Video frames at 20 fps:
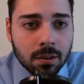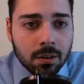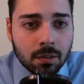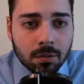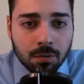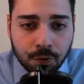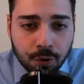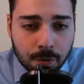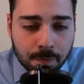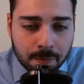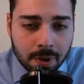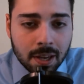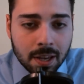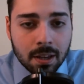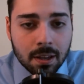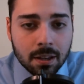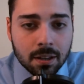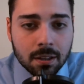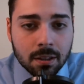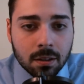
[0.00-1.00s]
For
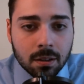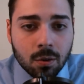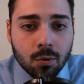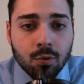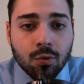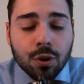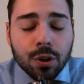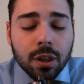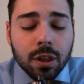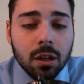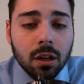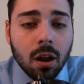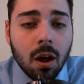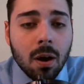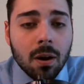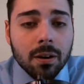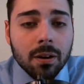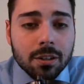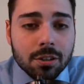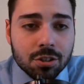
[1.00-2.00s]
me, for the
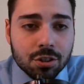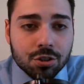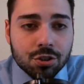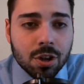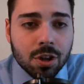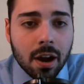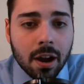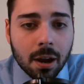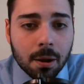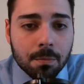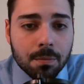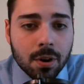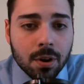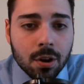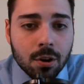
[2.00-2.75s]
longest time,